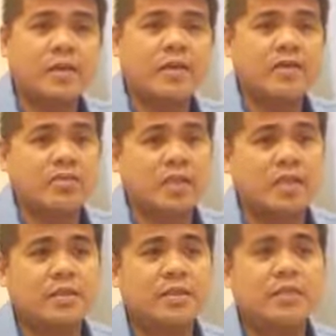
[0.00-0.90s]

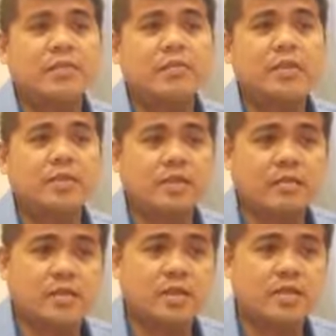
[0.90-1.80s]
extracting significant
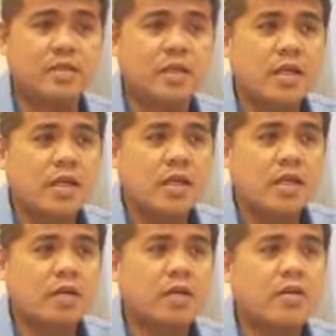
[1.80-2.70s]
statements,
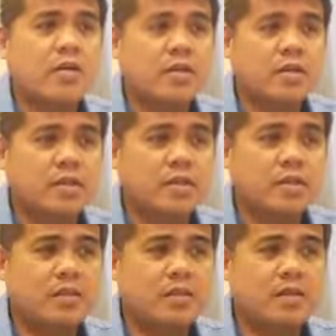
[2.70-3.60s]
categorize
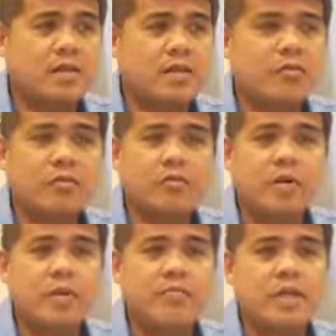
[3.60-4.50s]
it, and
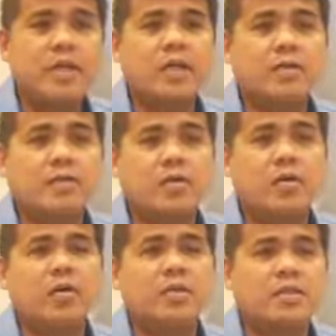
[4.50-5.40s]
provide meanings of
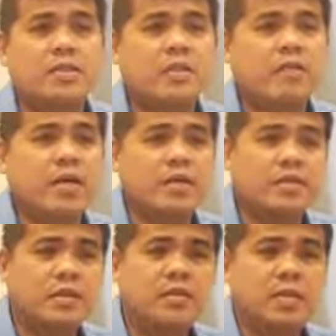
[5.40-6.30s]
all the significant
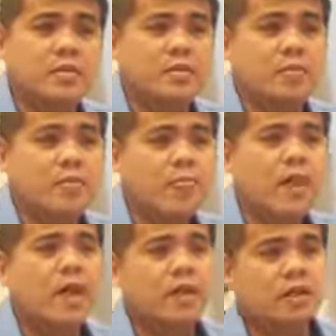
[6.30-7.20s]
statements.
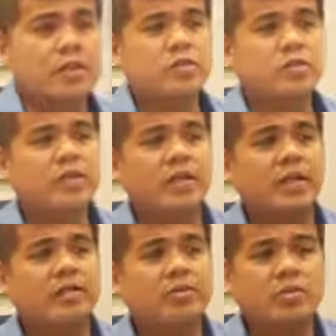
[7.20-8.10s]
And this will
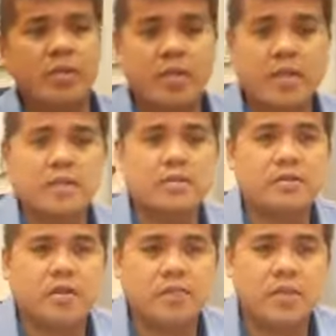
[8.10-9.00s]
be scrutinized
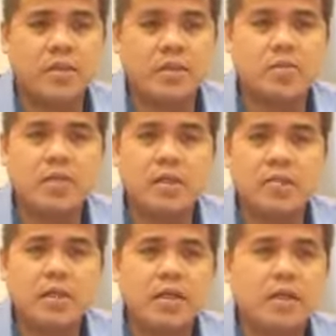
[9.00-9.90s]
carefully to
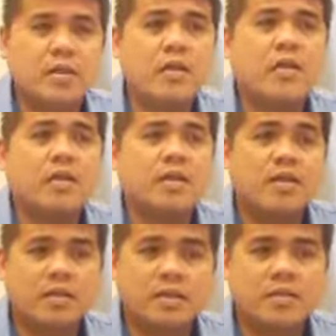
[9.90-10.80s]
eliminate
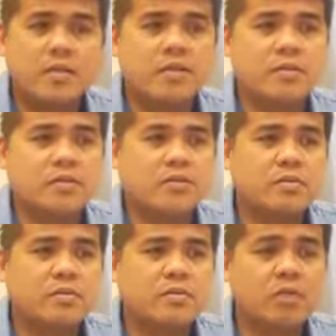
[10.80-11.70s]
redundancy.
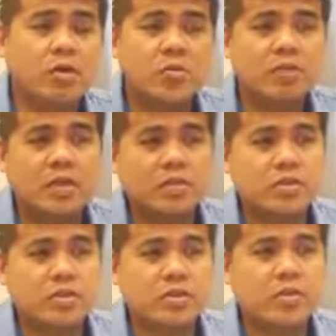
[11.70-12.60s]
So the
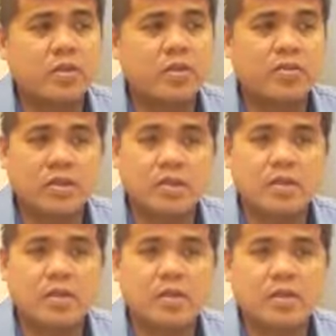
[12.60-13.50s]
researcher will
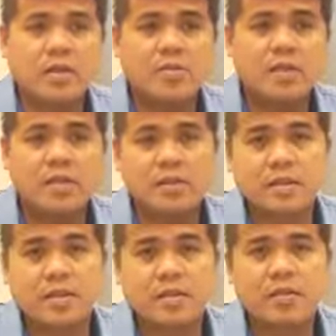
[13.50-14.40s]
consider the
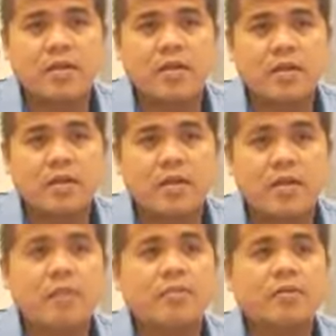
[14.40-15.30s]
literal content, the
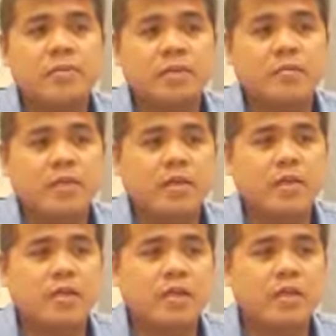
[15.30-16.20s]
number of
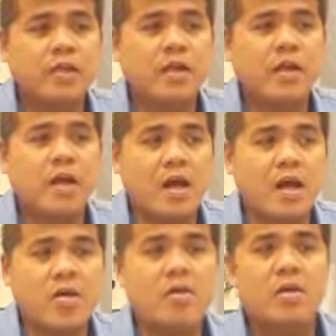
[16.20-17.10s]
significant statements, and
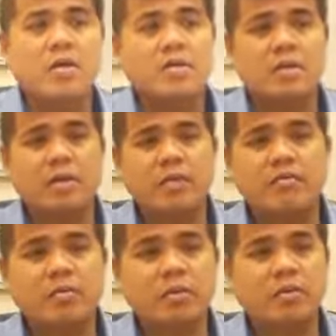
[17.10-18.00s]
how the
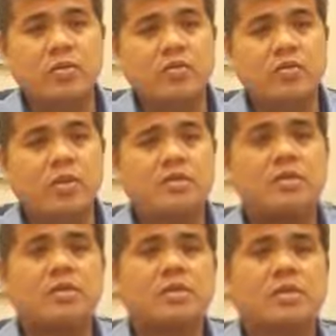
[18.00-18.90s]
nonverbal cues
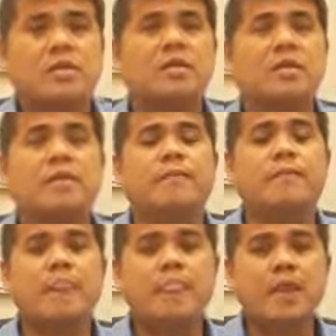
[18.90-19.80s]
was stated.
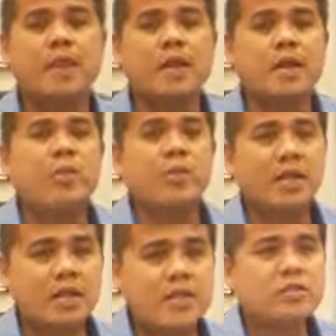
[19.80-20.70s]
Now, with
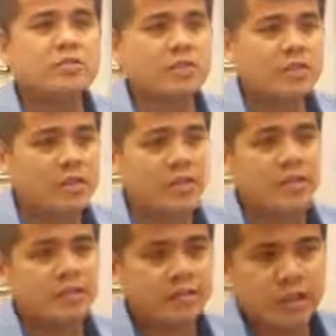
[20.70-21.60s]
the list of
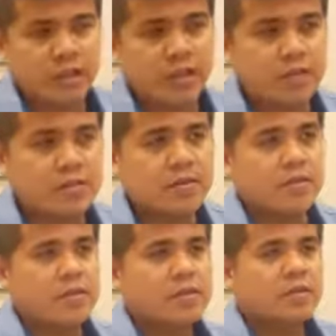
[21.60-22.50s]
significant
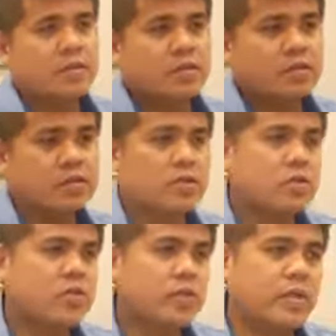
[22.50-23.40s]
statements, the
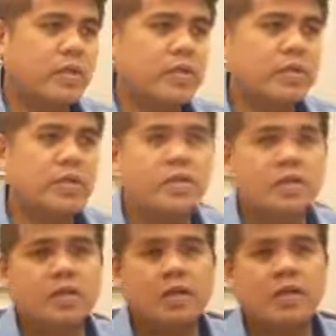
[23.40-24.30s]
researcher will
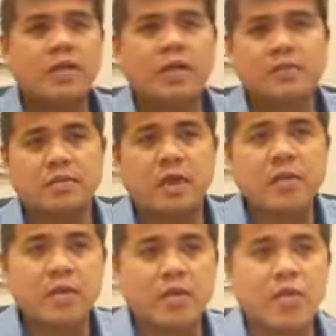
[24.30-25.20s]
rigorously
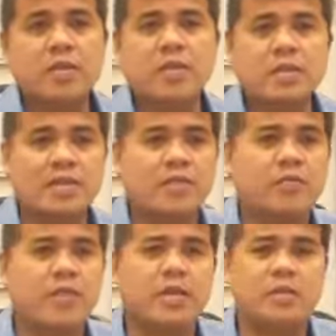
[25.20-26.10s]
examine all the
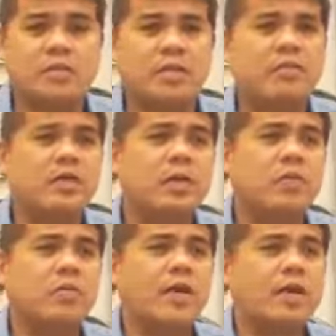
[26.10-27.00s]
significant
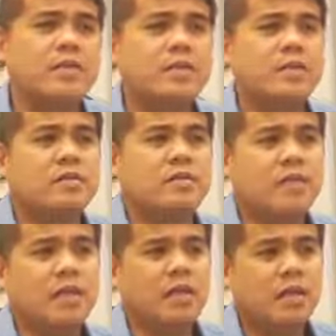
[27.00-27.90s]
statements to elicit its
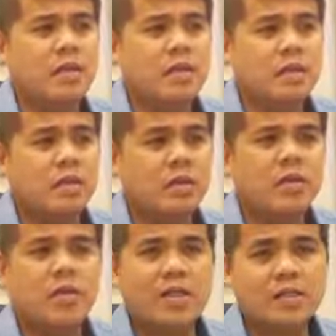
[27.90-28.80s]
meaning
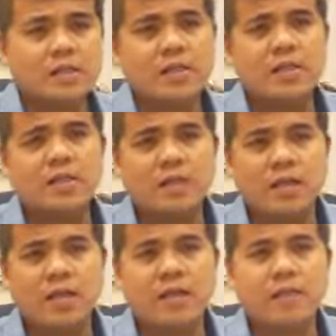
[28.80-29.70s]
with holistic
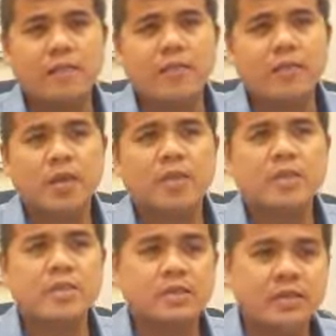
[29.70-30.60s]
content,
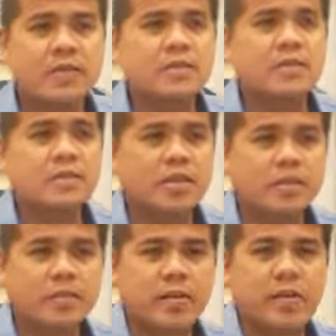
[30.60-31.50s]
which needs the
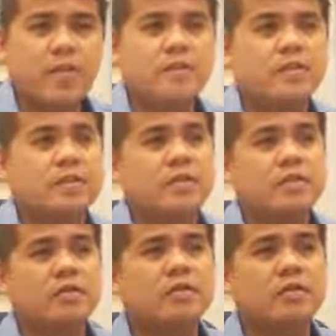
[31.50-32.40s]
judgment and
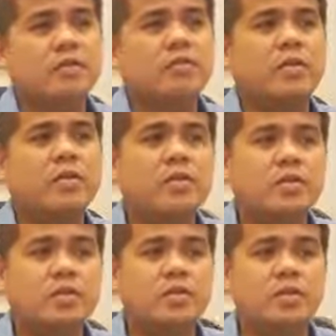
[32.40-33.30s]
skills of the
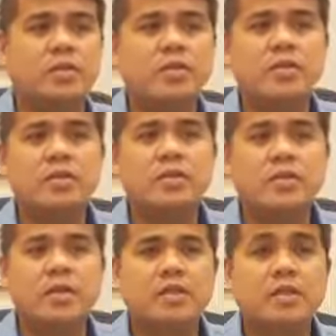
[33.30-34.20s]
researcher,
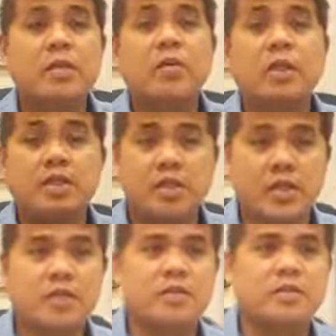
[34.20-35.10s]
since he will
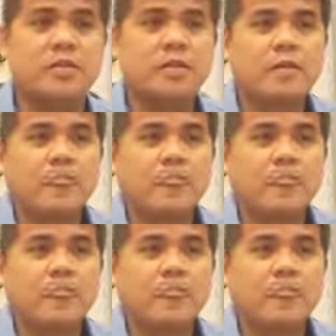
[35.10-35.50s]
engage